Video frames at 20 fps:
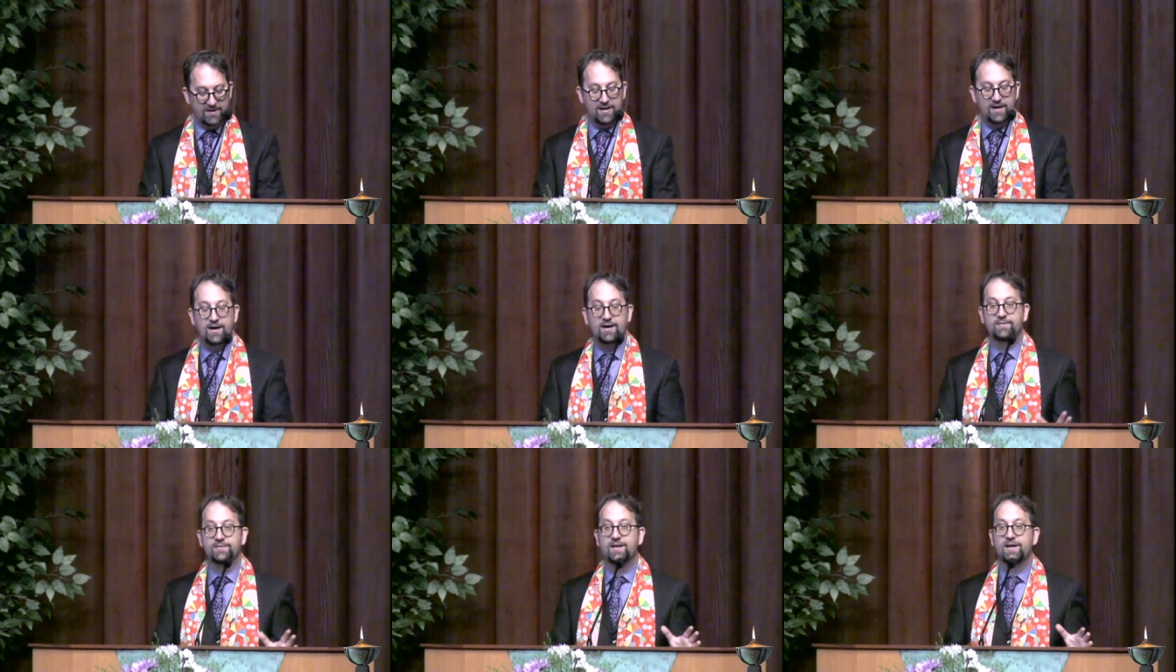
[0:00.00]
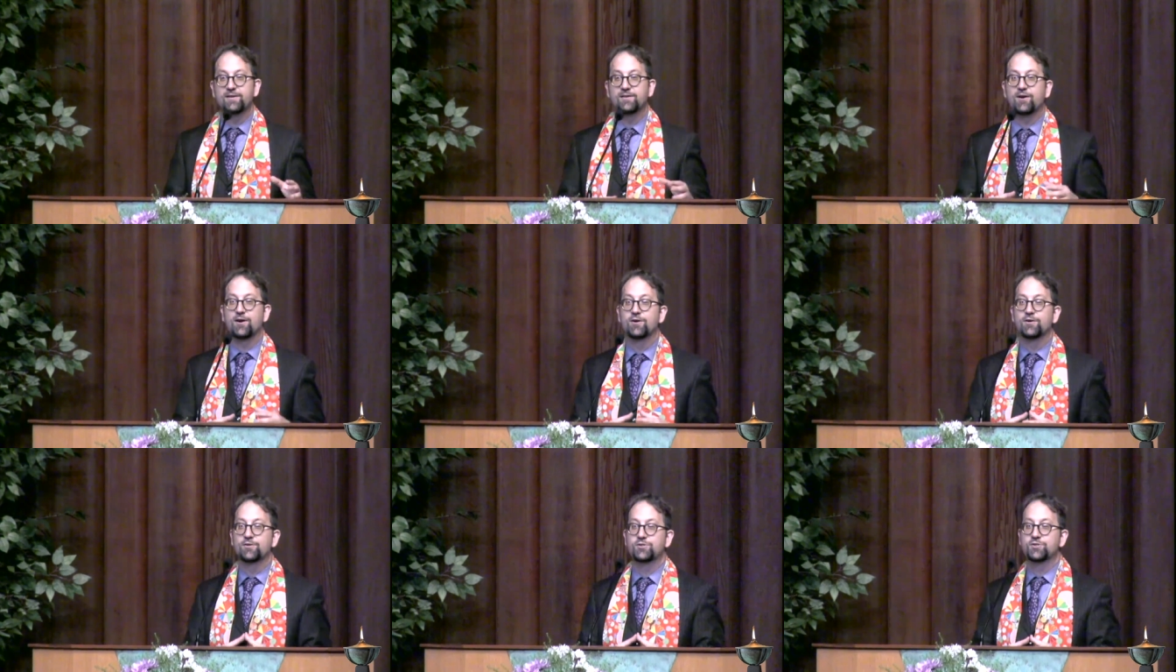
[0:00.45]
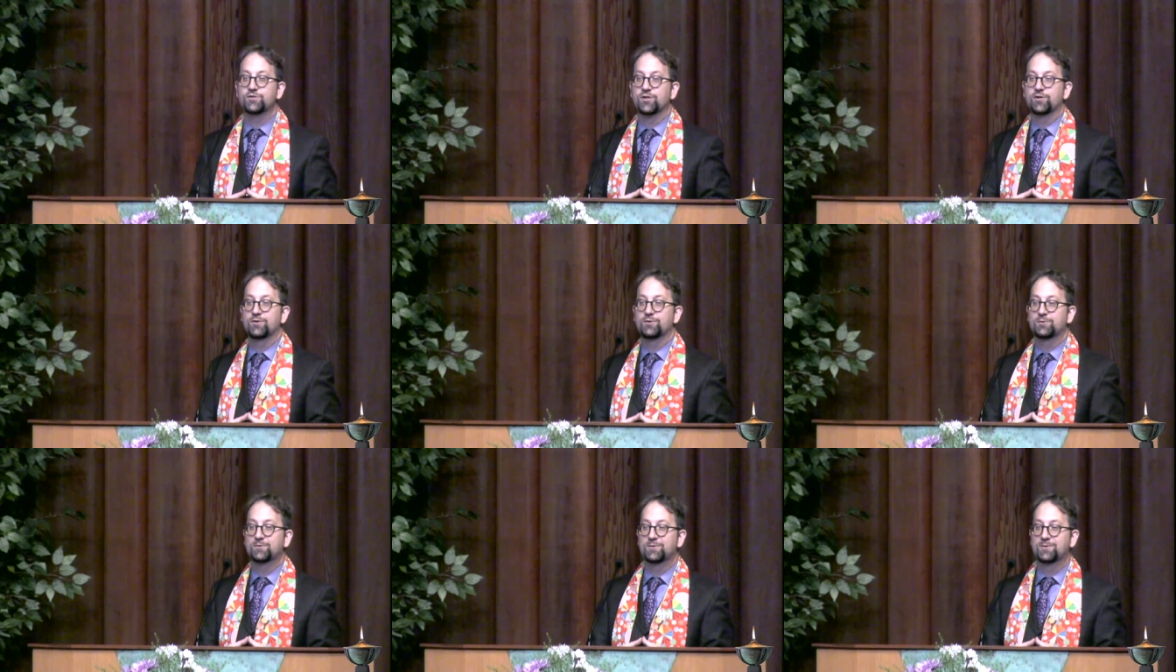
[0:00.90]
And that
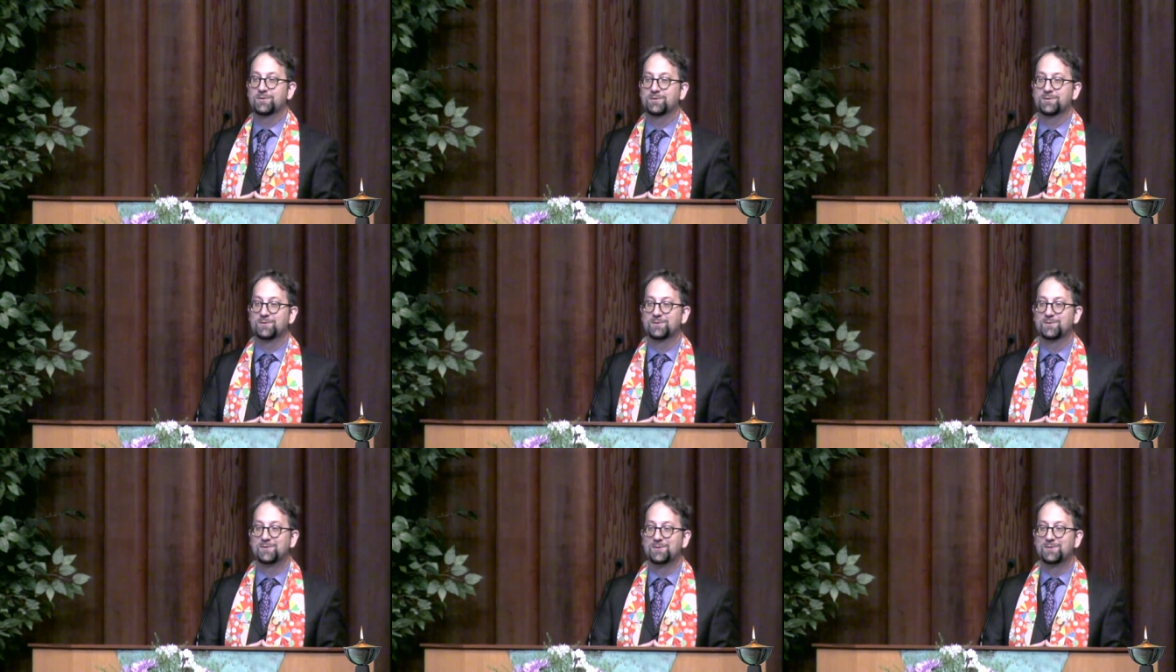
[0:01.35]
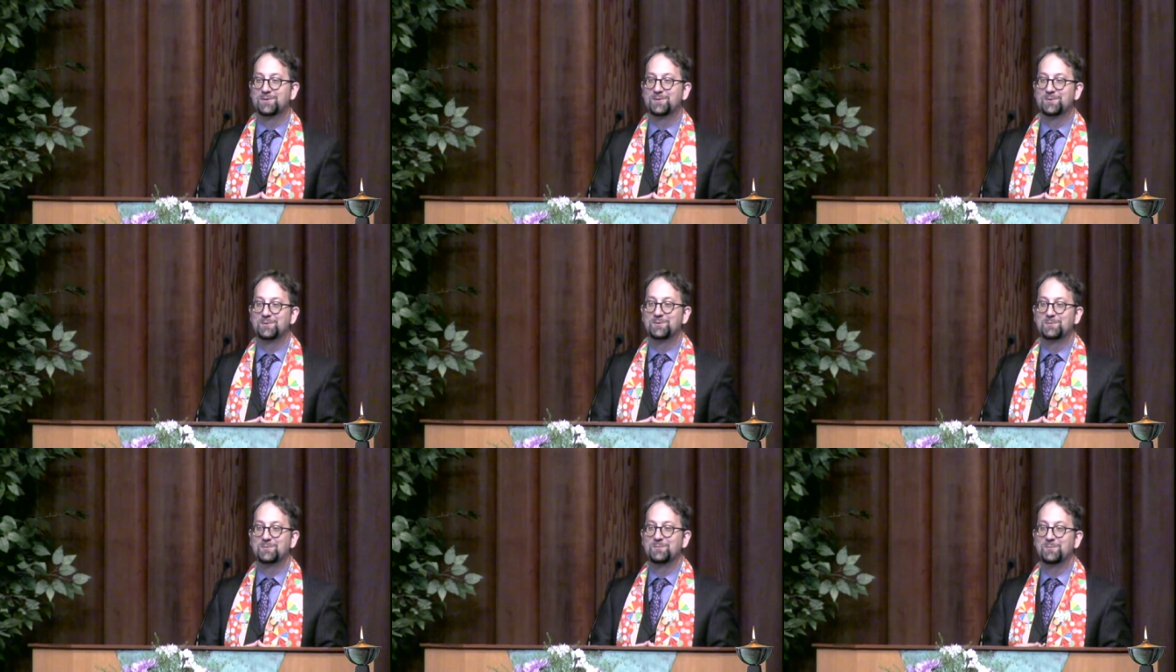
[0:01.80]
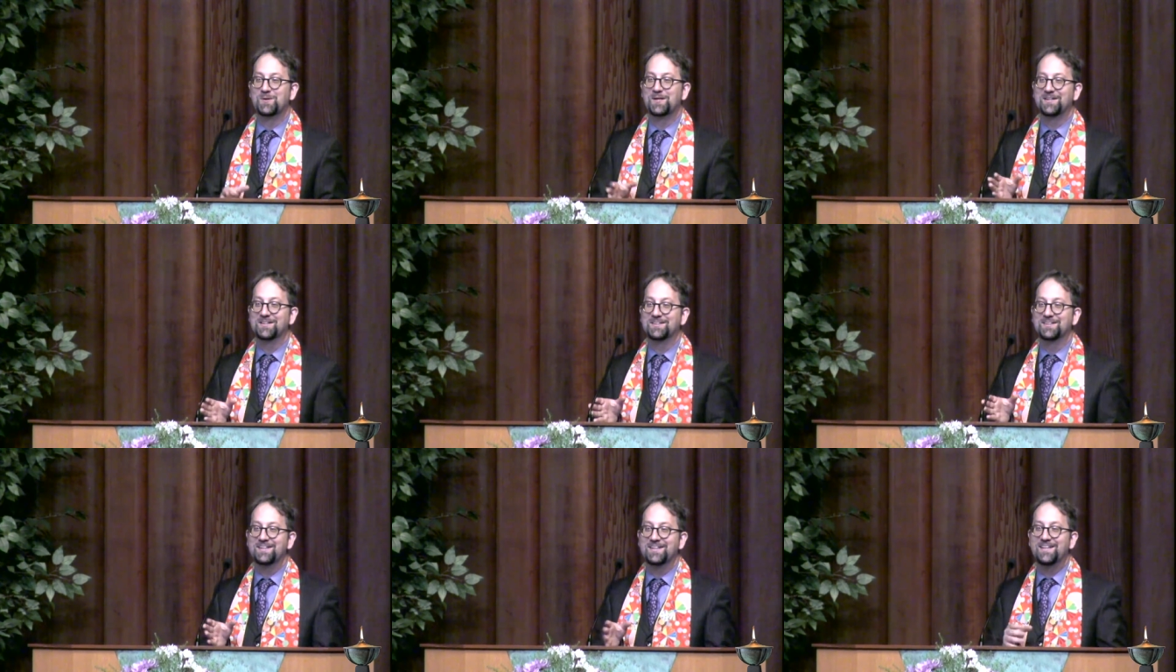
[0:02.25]
artichoke,
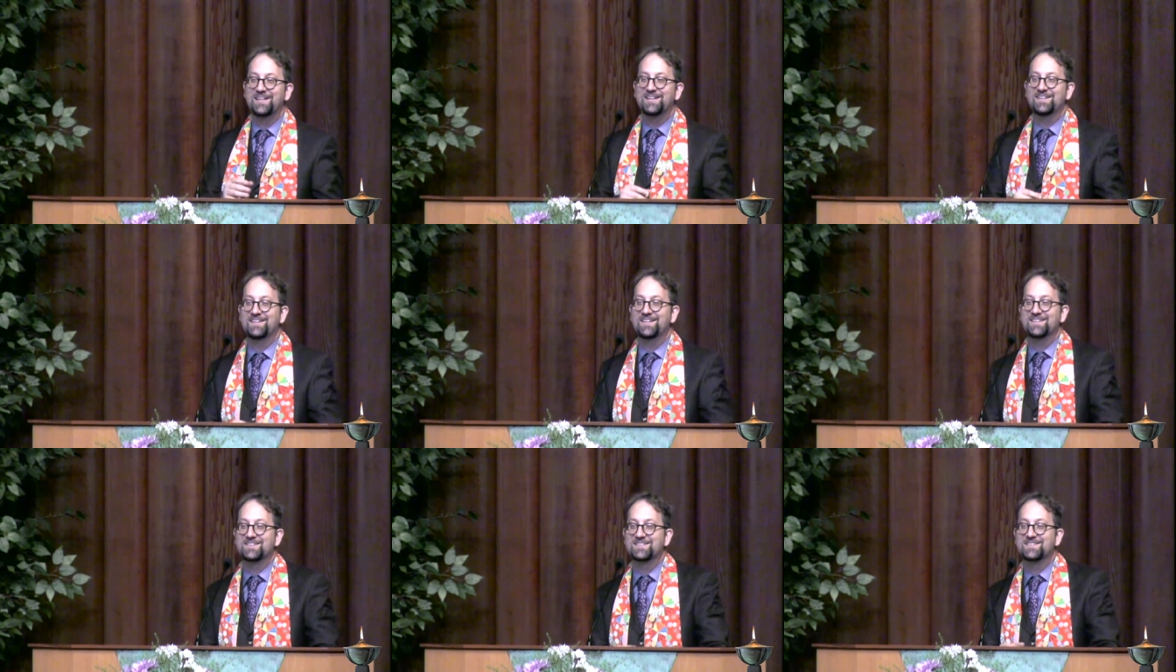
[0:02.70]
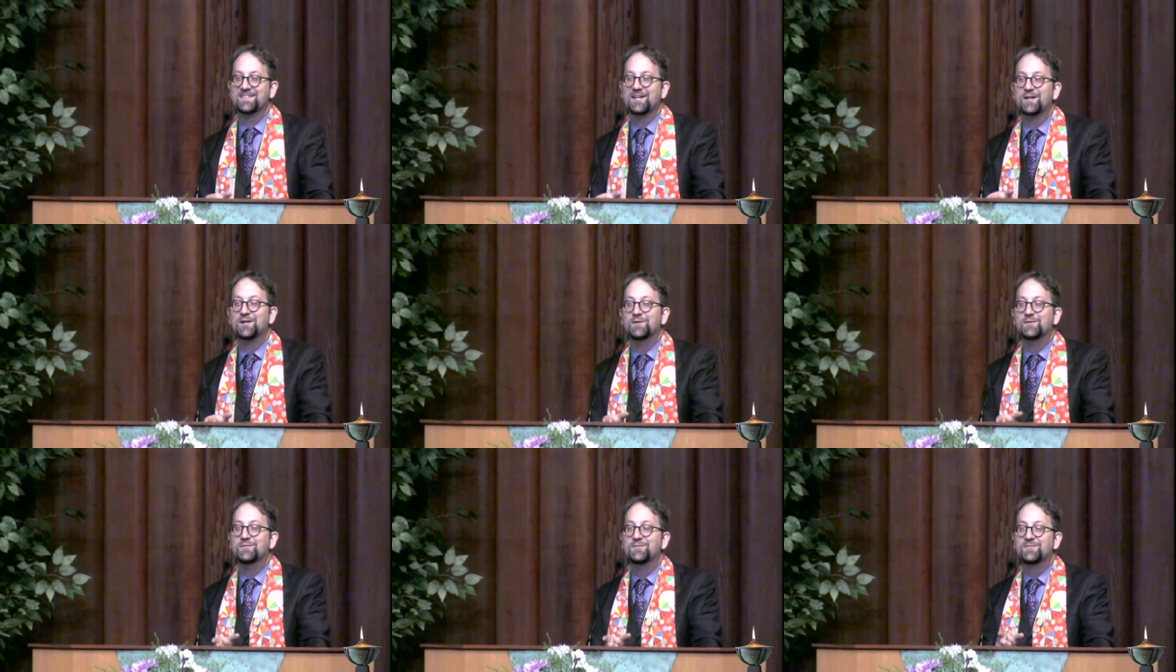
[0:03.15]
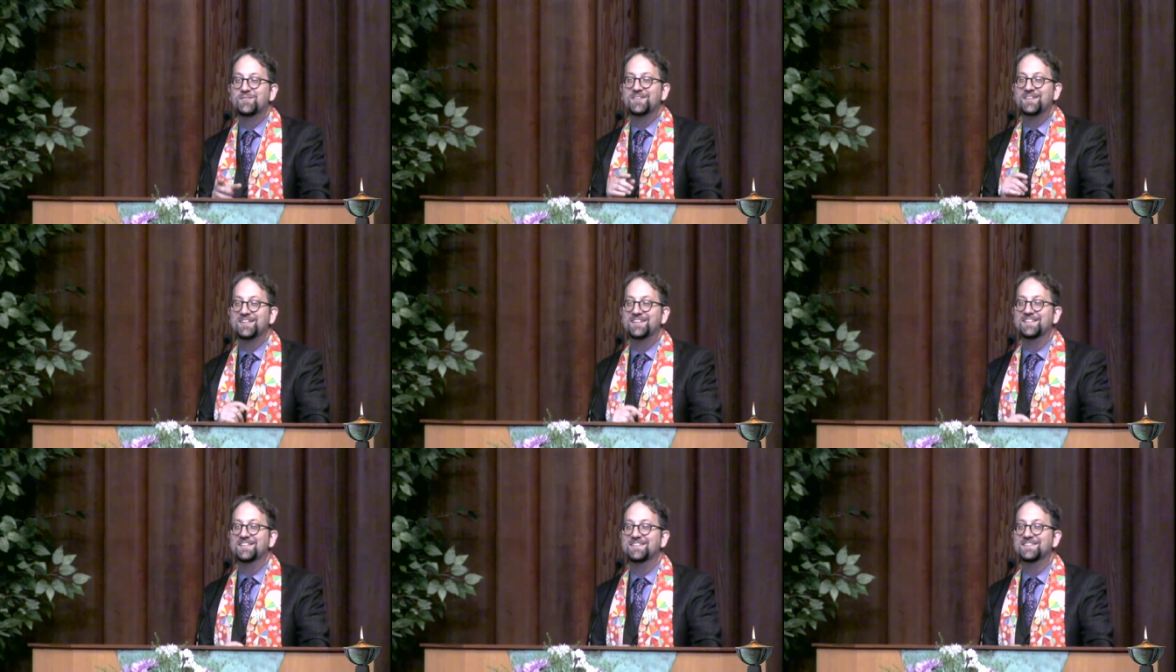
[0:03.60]
well, it itself
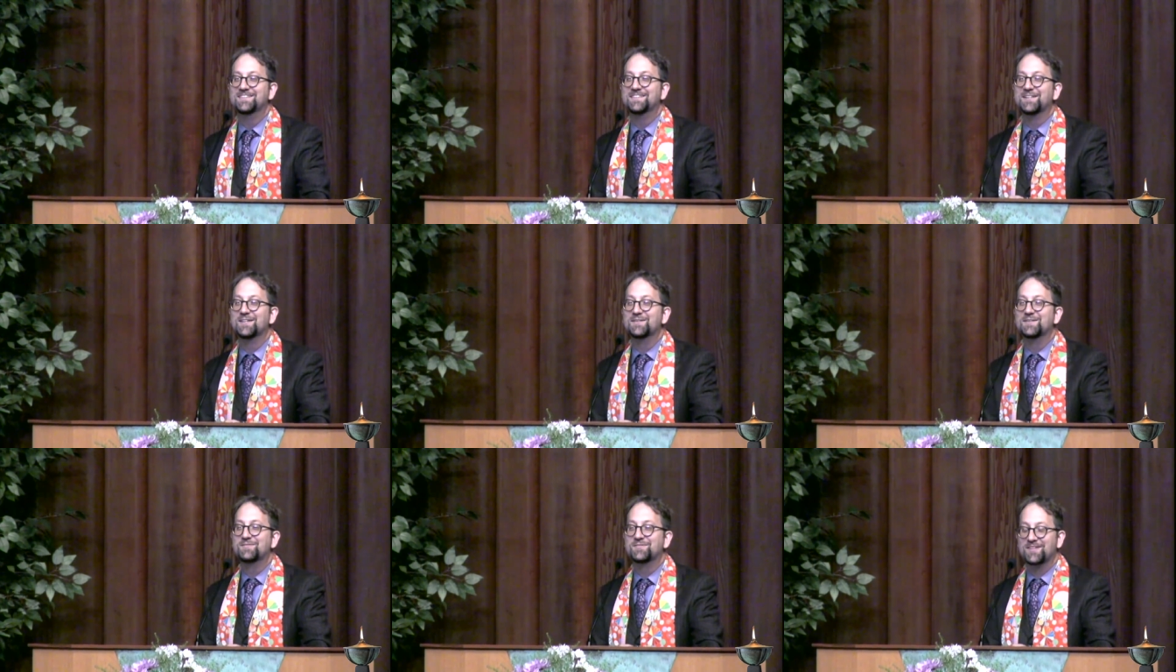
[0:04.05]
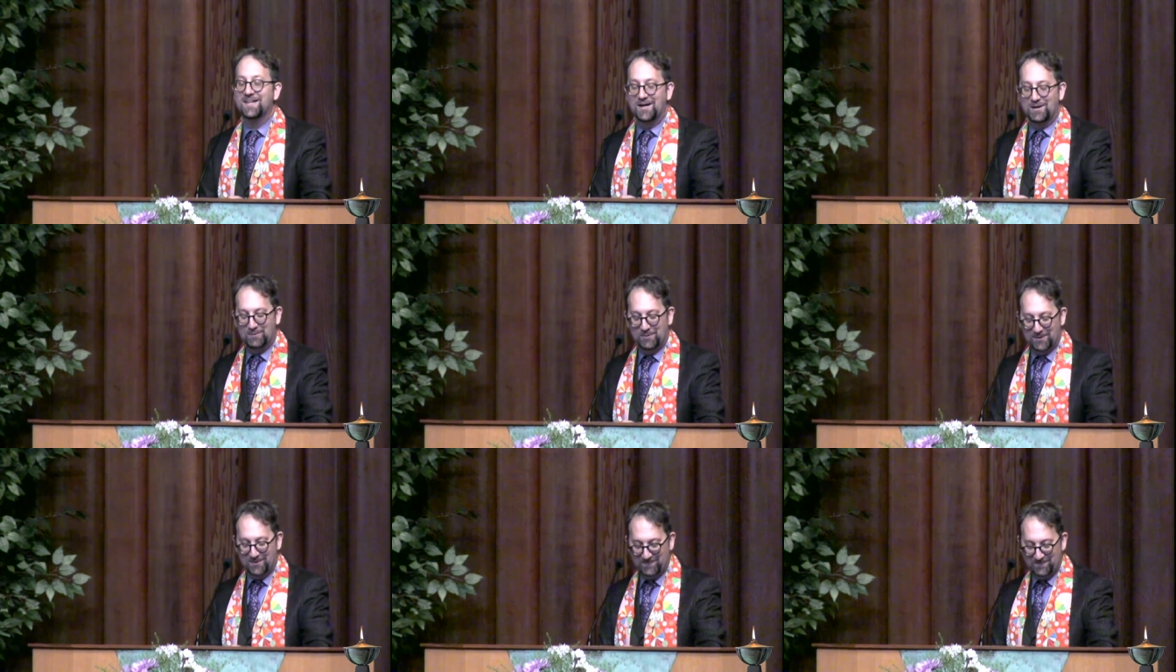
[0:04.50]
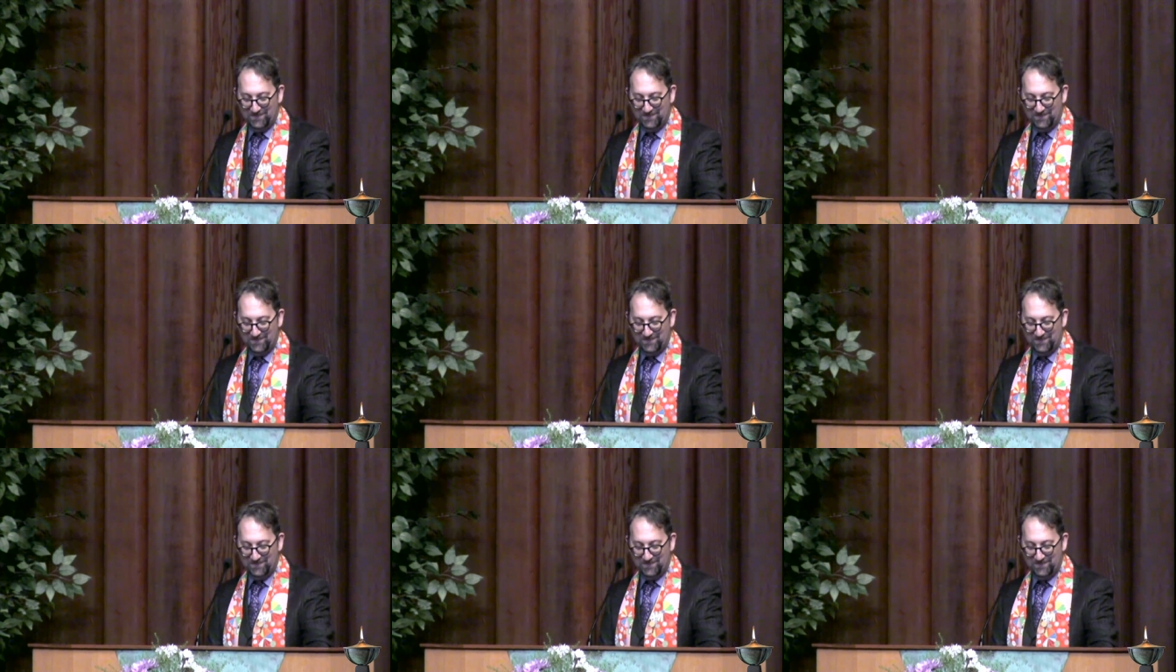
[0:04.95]
is a flower.